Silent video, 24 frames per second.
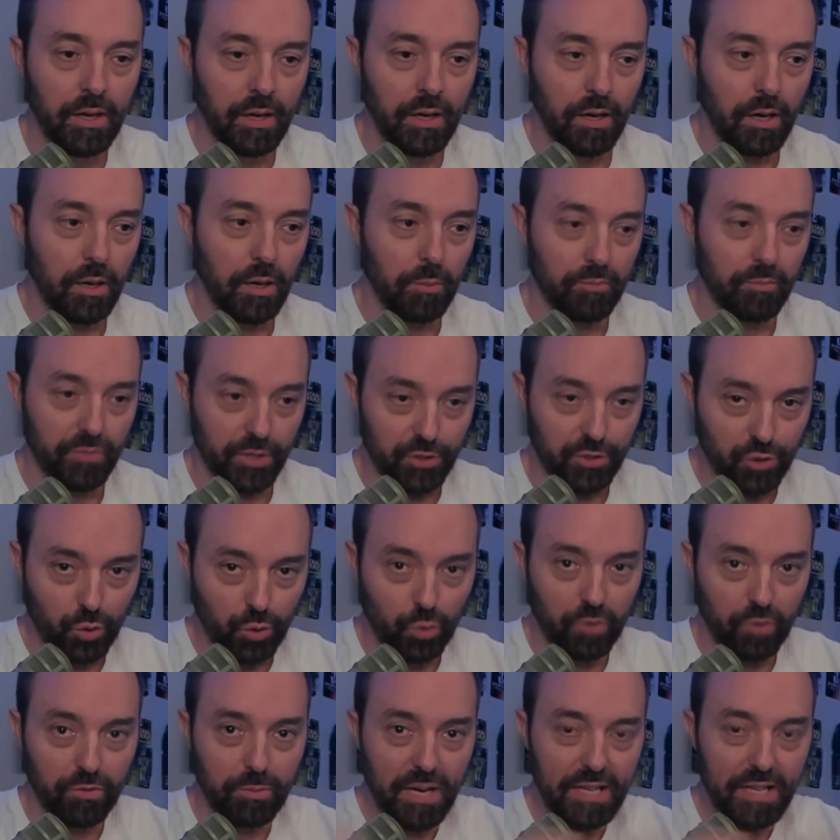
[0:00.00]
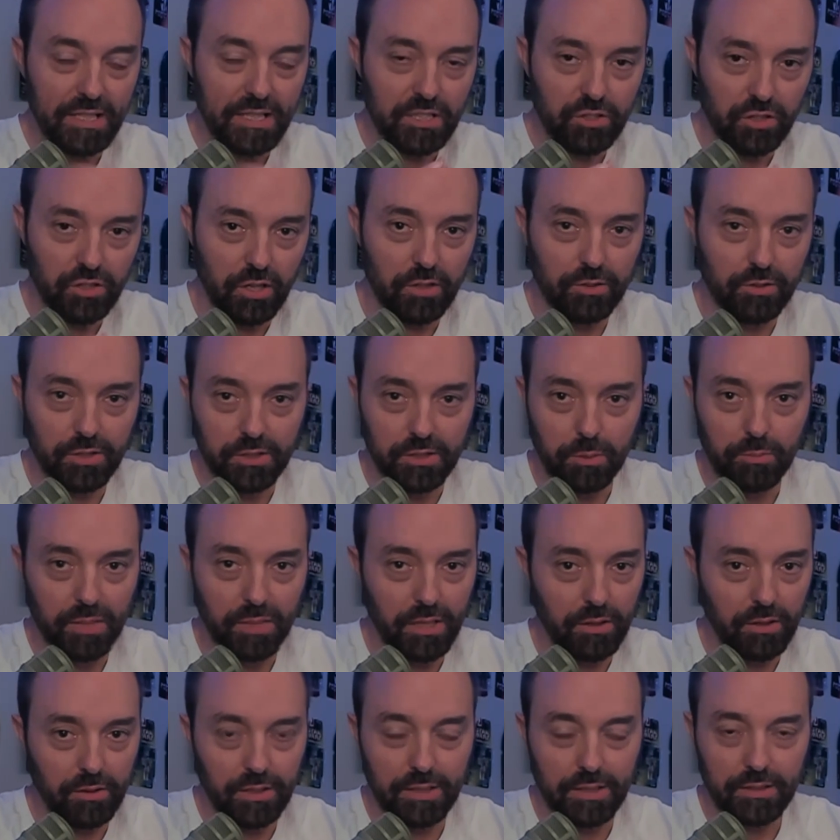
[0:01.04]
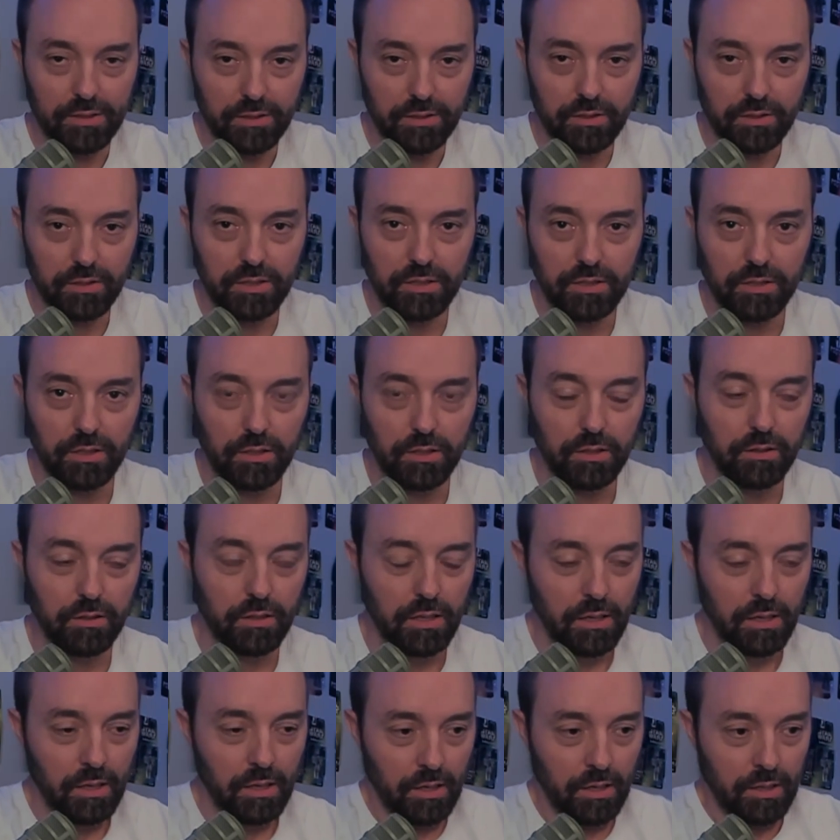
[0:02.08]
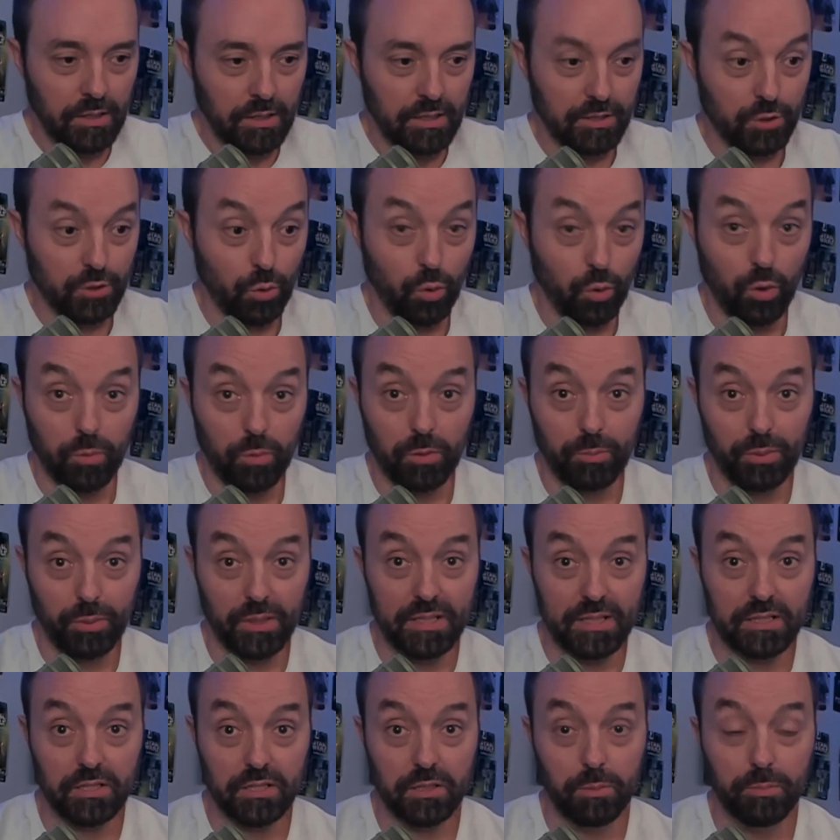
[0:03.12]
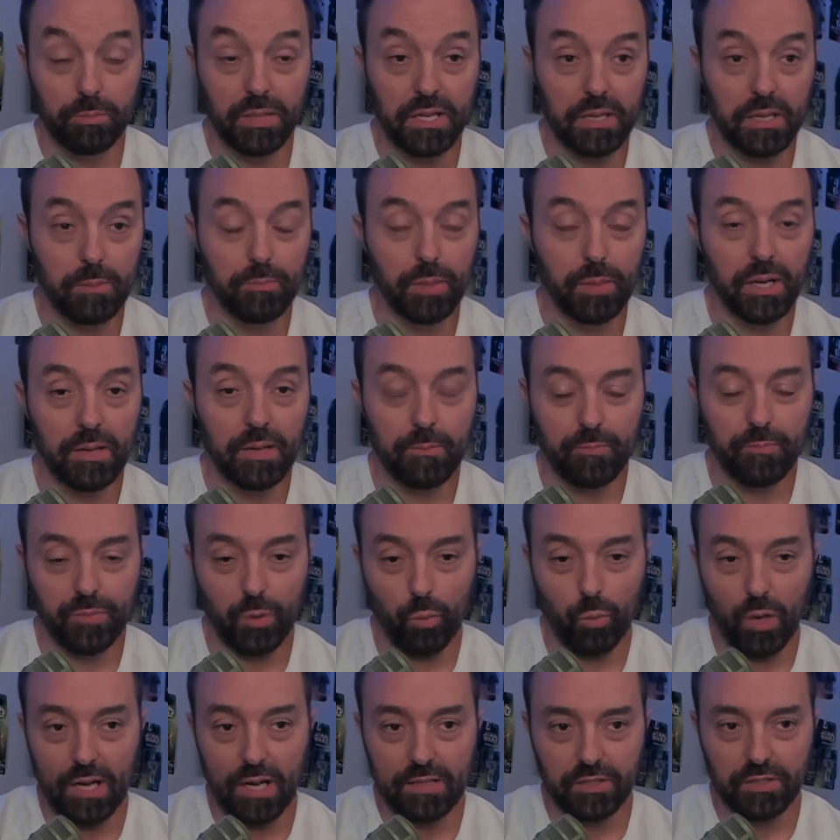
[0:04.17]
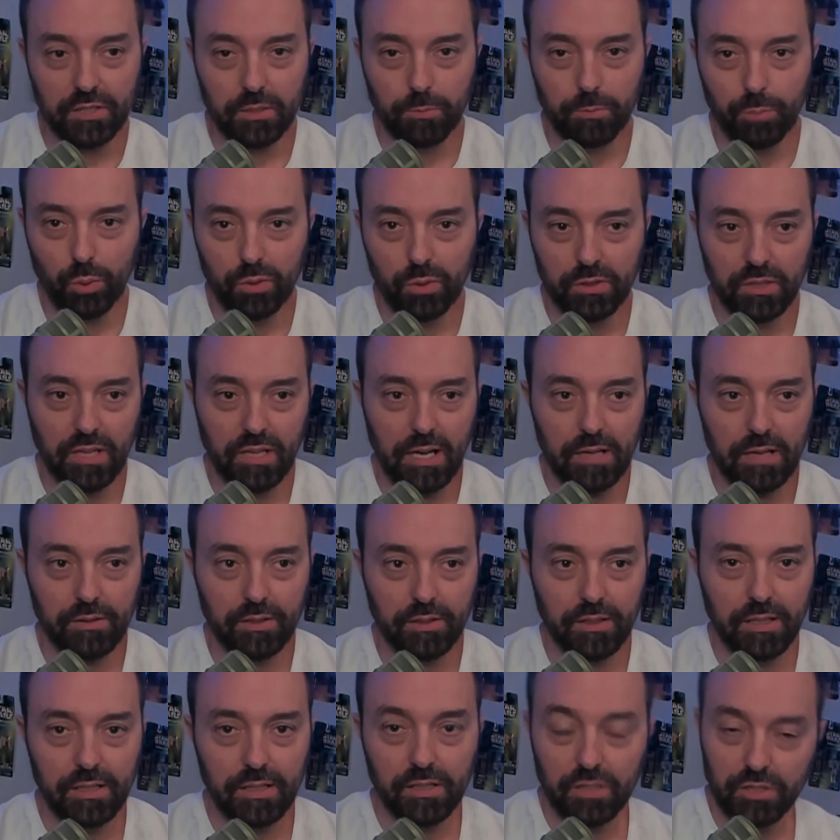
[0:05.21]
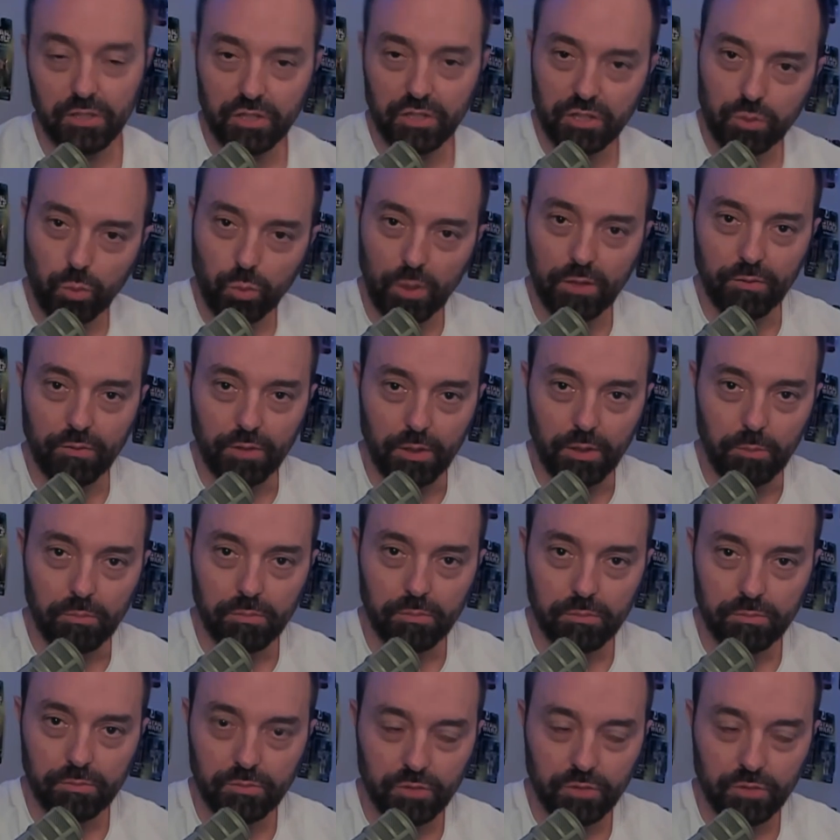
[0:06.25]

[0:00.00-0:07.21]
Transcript: Um, the two of them met each other in the middle, and it's it's a it's a horrible place to be. But why is this important to Kathleen Kennedy? Because she's one of them.